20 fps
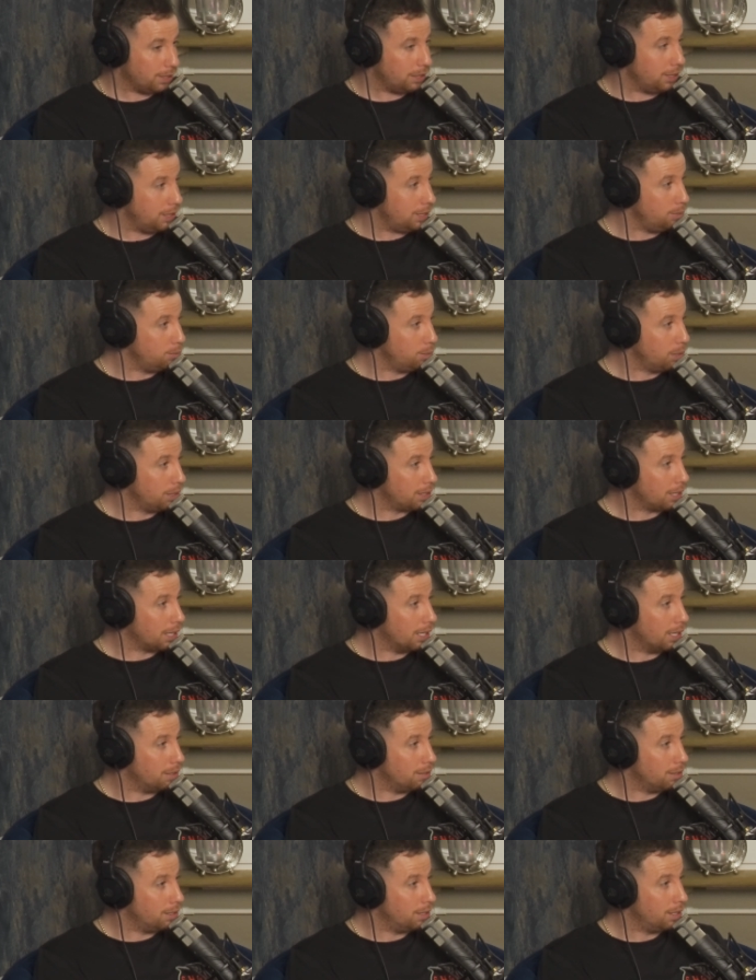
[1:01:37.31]
Dean went
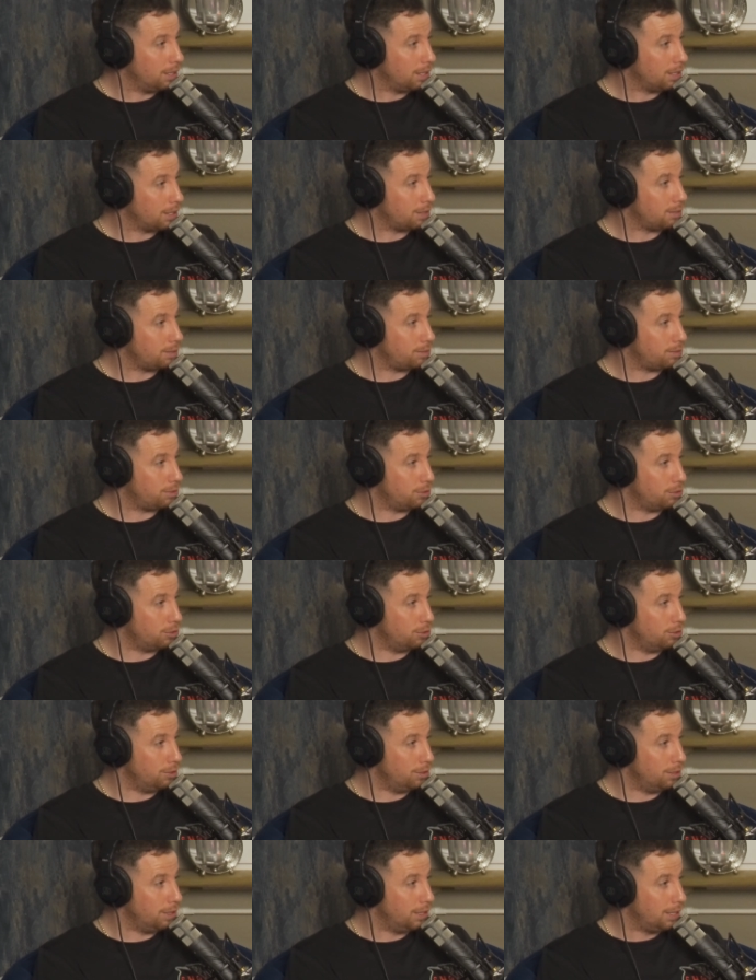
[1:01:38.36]
down there, lad.
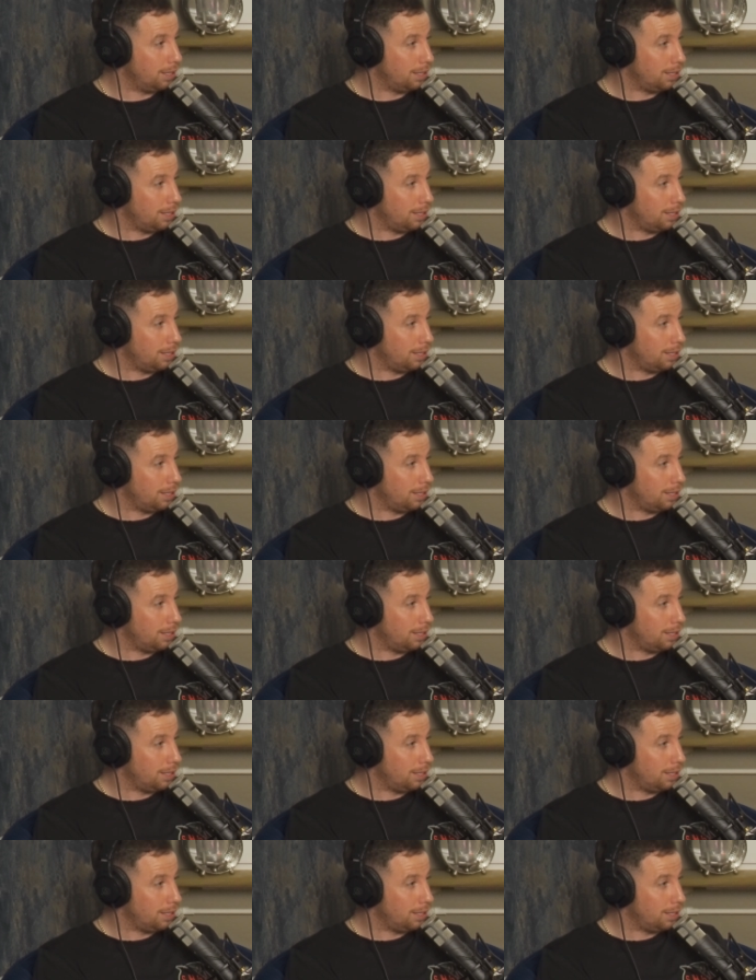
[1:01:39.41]
Fucking.